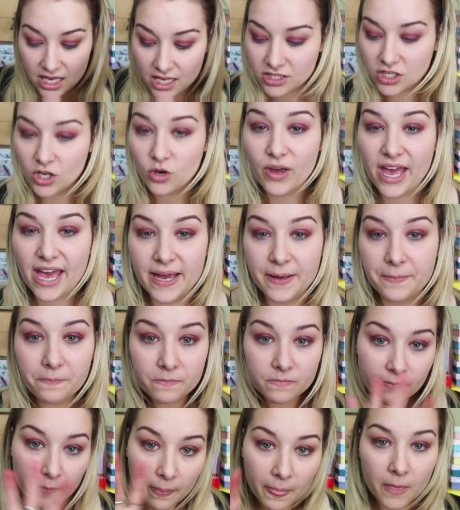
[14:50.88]
It's okay.
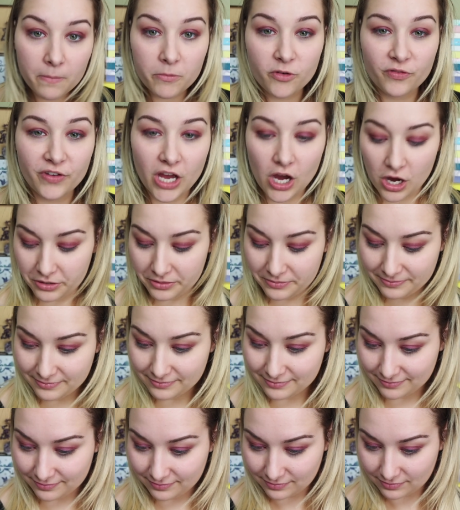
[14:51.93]
Moving on.
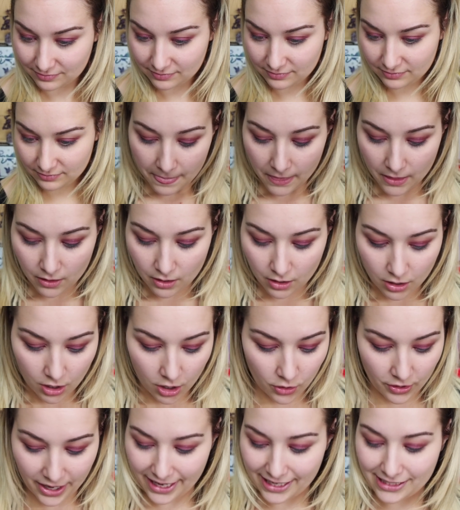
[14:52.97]

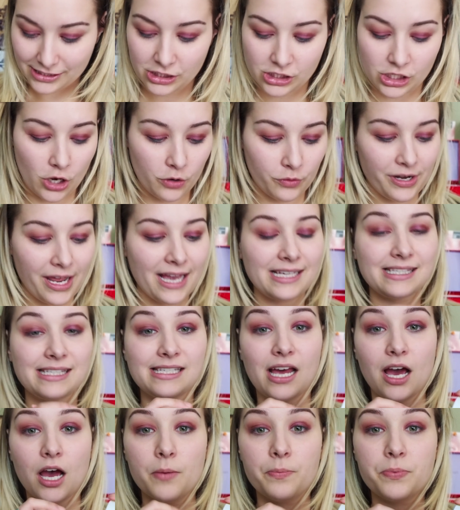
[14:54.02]
Okay, so next
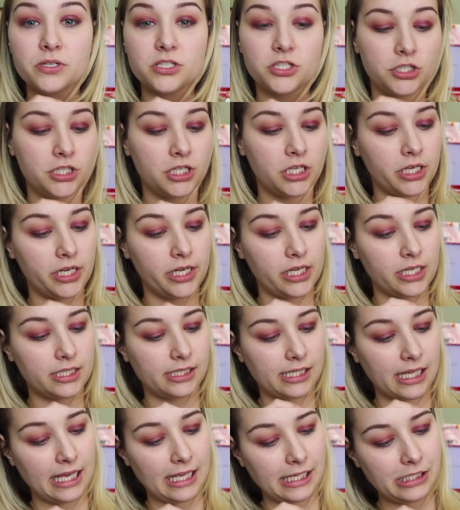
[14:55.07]
up, she
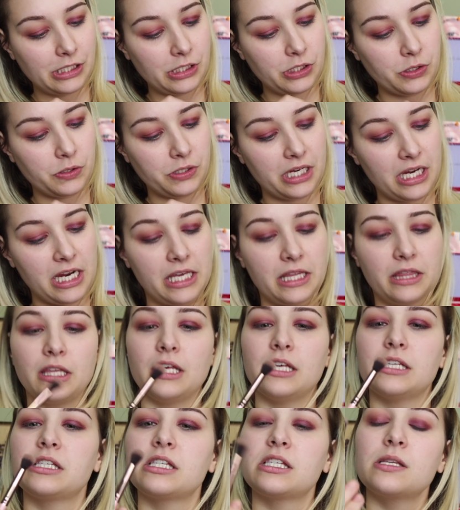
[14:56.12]
says to take
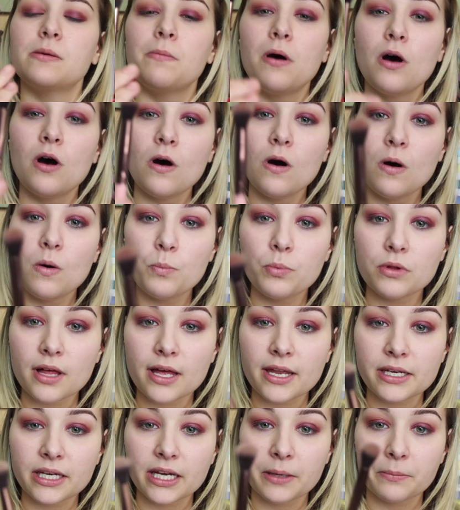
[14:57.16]
this small
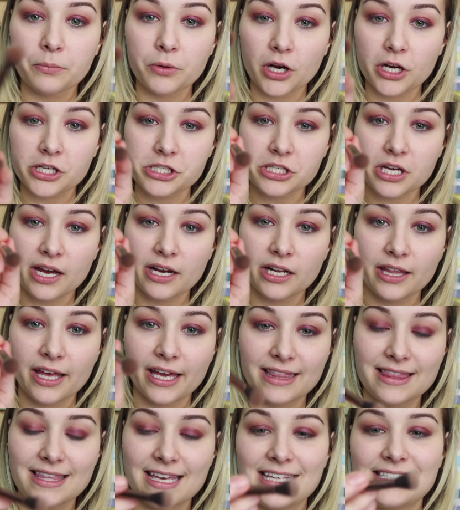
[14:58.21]
blending brush, kind of
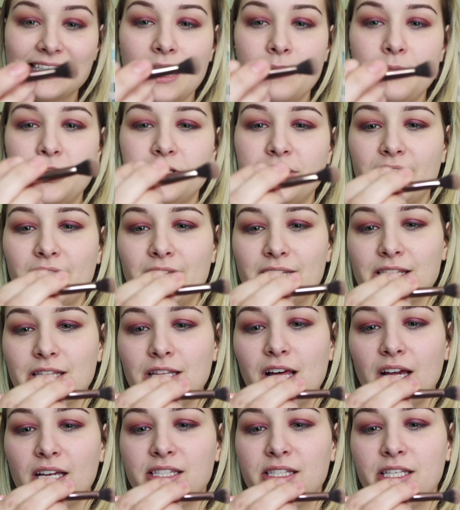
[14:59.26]
like this. I'm using this
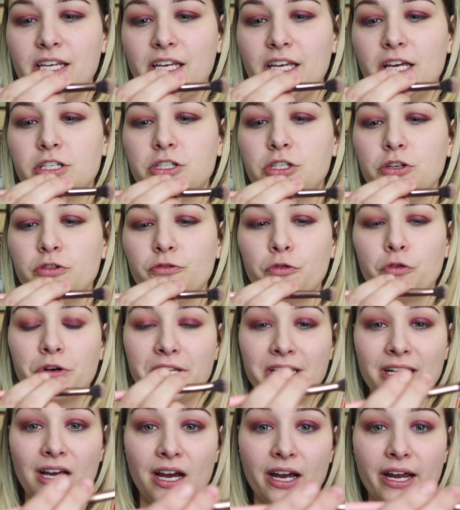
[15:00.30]
Luxie
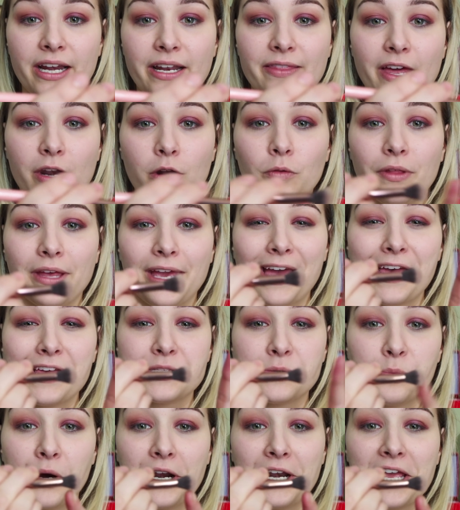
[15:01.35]
249 that only
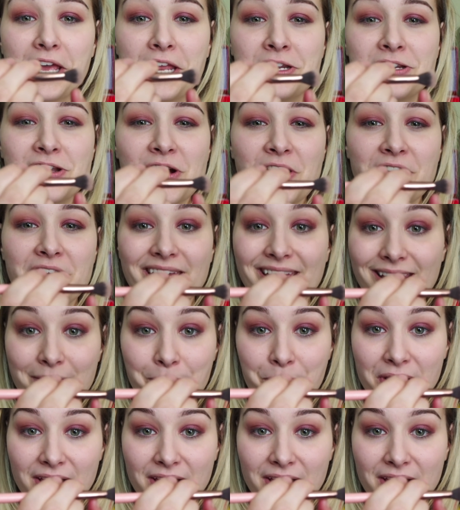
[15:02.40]
has one end on it